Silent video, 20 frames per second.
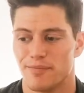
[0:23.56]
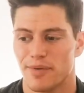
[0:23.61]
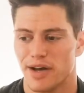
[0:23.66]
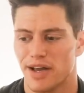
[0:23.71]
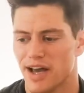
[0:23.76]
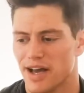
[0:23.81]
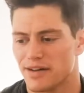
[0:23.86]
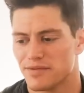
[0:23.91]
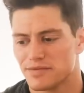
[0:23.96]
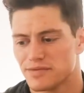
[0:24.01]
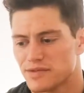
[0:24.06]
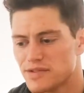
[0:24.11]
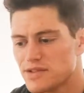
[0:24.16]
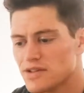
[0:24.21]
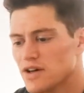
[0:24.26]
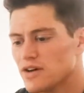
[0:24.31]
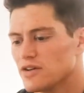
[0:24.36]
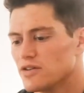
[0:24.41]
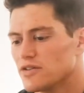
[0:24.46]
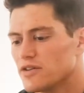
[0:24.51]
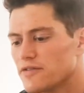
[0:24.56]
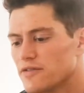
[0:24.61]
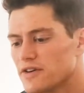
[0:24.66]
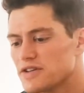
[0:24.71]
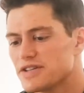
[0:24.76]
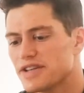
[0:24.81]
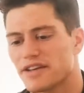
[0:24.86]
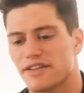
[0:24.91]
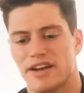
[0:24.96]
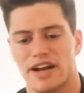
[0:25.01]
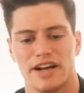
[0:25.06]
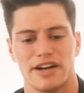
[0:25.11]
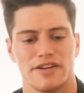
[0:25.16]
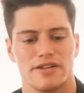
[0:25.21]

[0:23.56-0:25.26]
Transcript: But yeah, so the first thing that I